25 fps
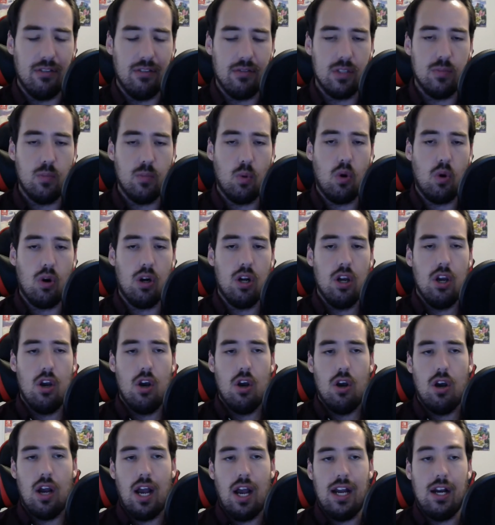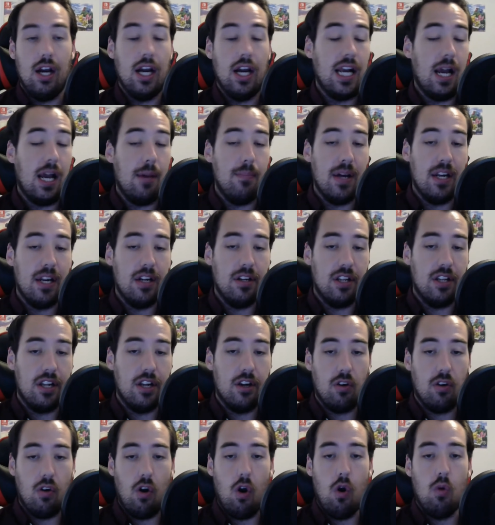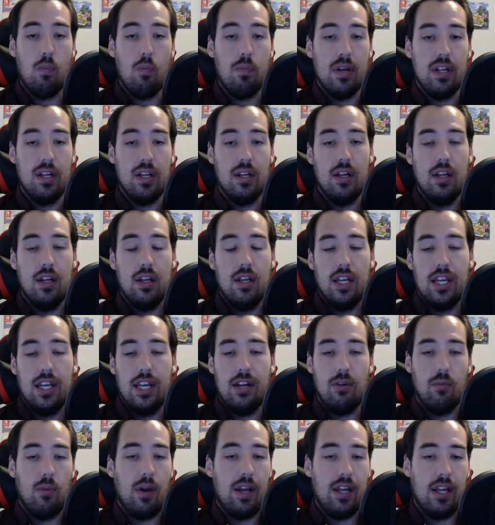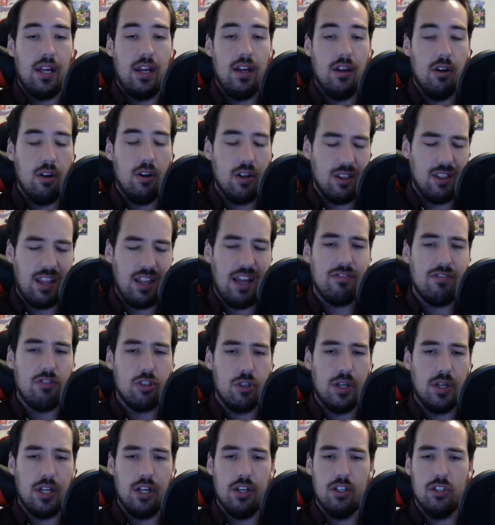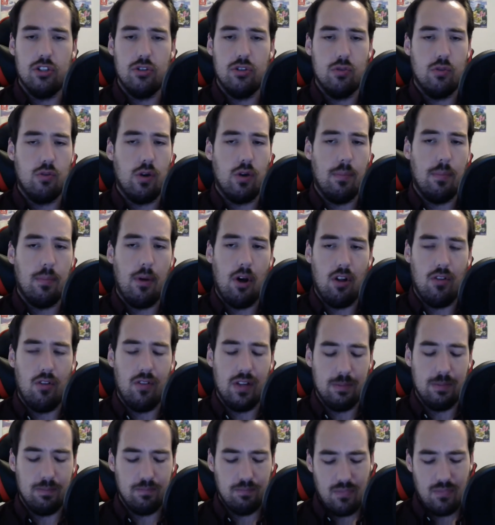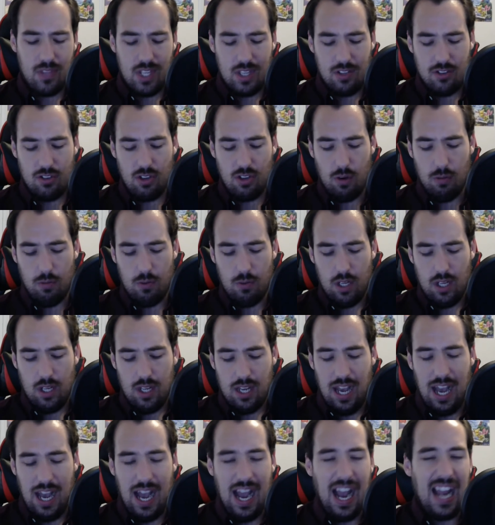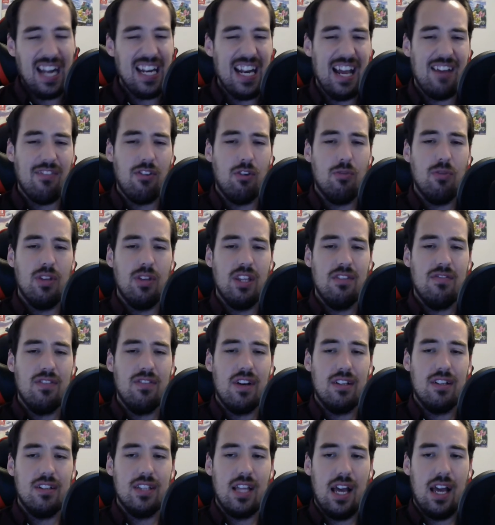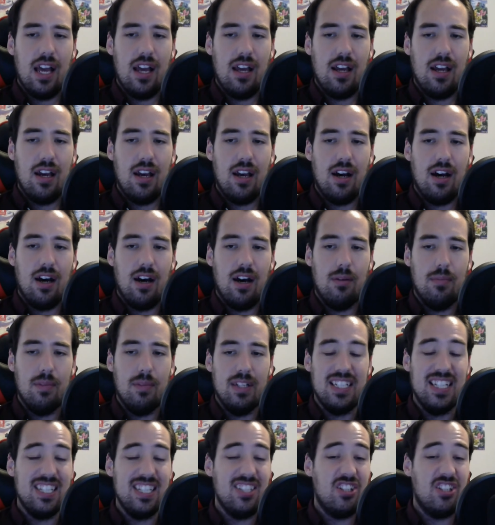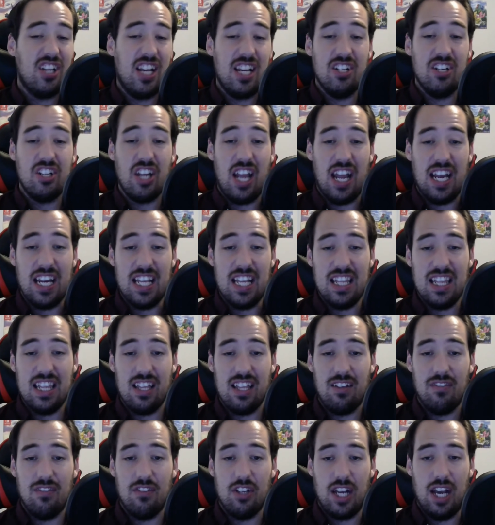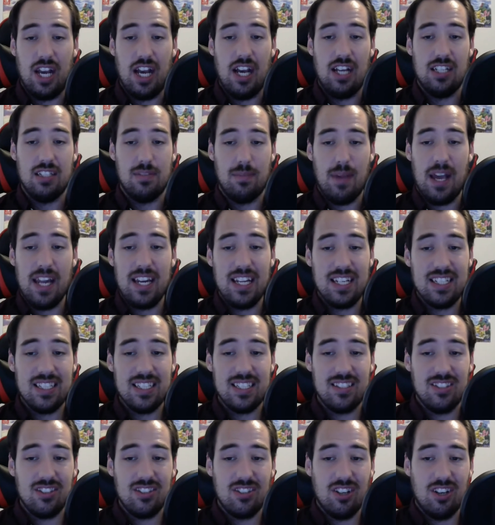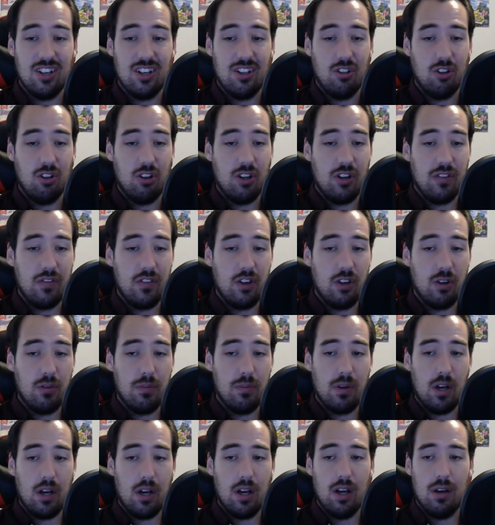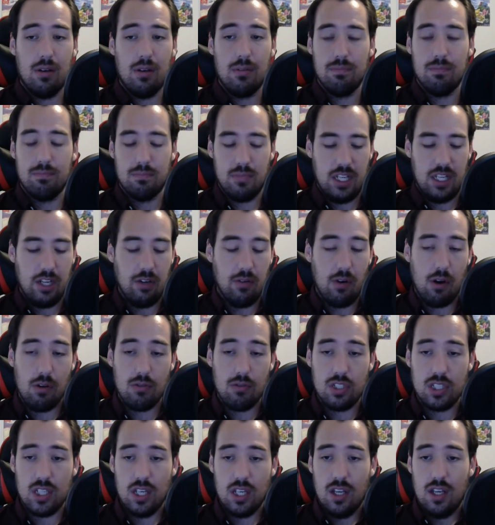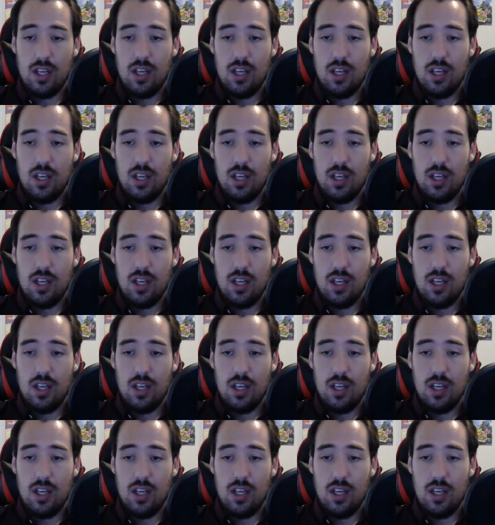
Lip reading: It was more, I got better gear, open, hit left trigger to equip all of it. So I never really felt that. It didn't change anything of the cosmetics look of your heroes.